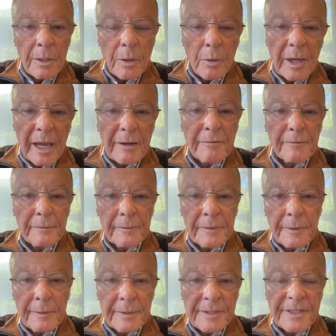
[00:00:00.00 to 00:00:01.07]
what
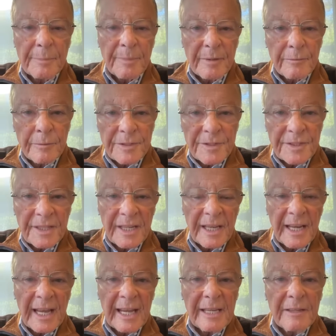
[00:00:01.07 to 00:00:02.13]
I'm trying to
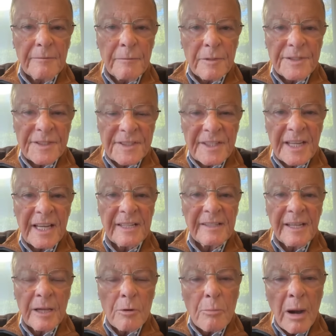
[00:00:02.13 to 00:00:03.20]
say to you is
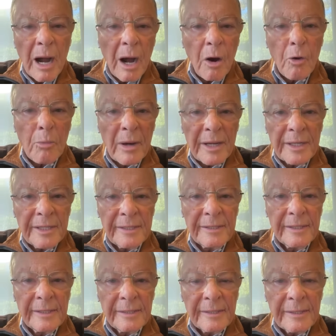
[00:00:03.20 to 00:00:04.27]
that you have a soul
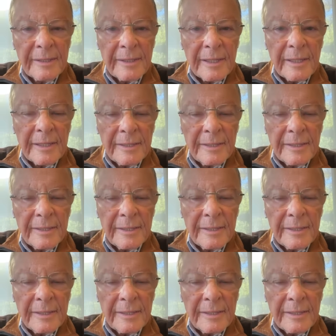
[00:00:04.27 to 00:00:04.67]
in there.